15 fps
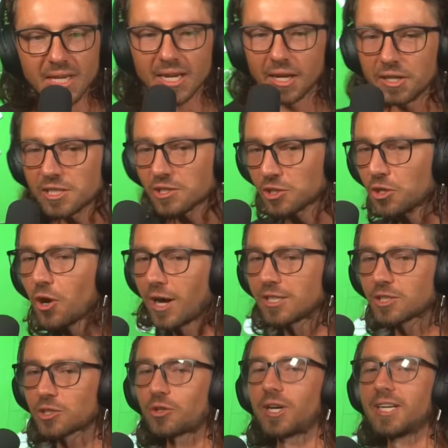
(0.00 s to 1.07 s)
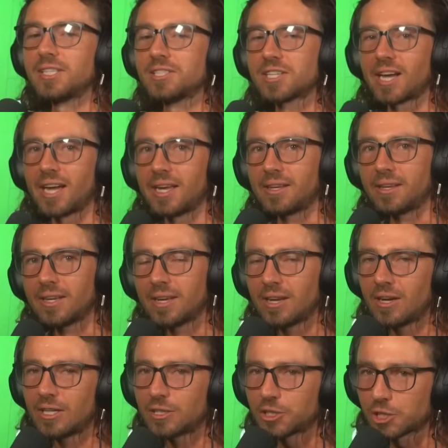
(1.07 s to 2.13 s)
it is a nice green day.
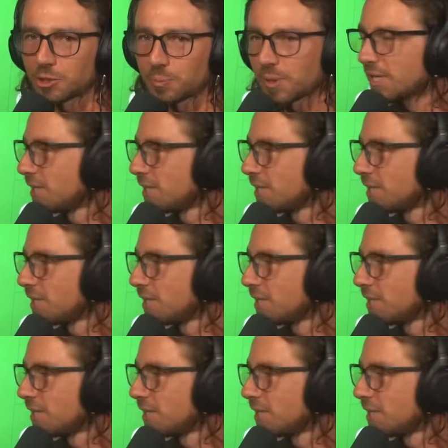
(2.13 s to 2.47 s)
Just